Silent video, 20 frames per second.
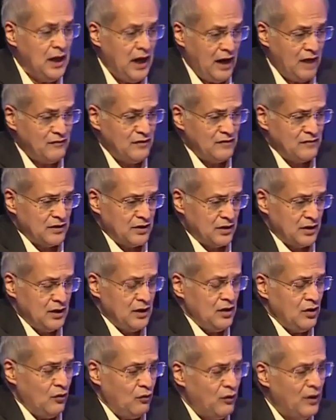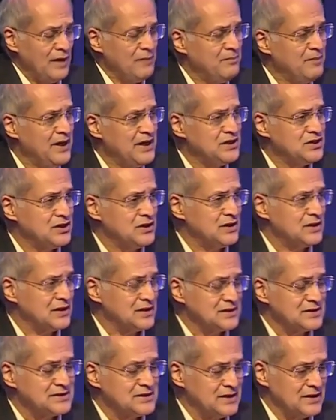However, one major
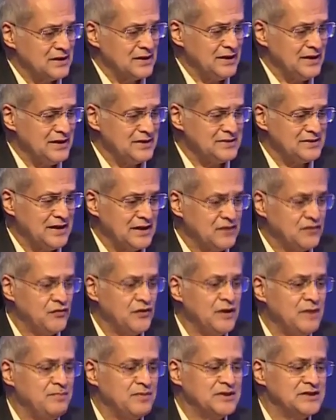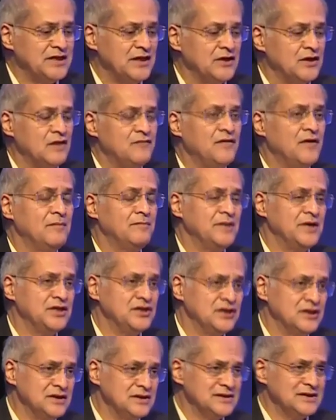concern is that 3% of our
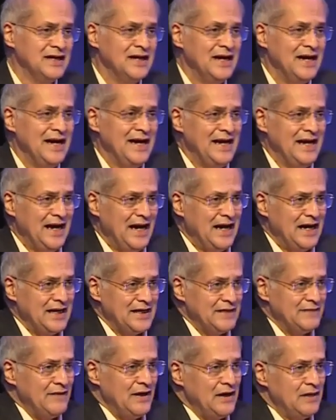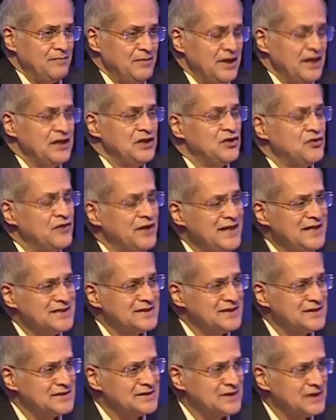patients develop
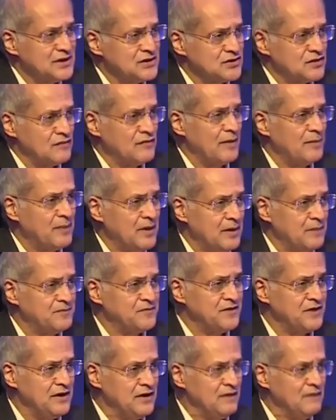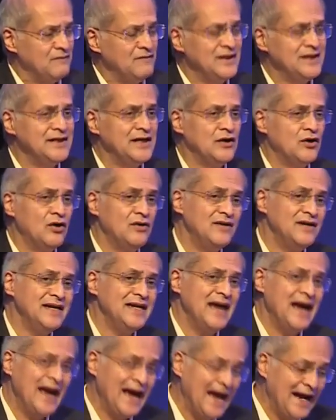increased incidence of epilepsy when they
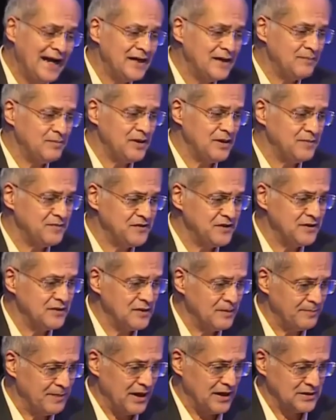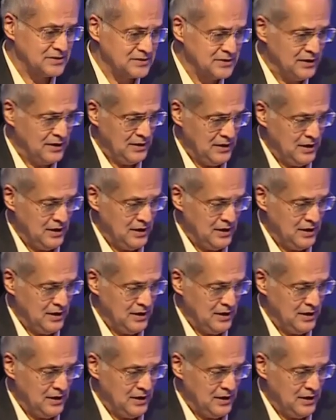already had epilepsy in the past.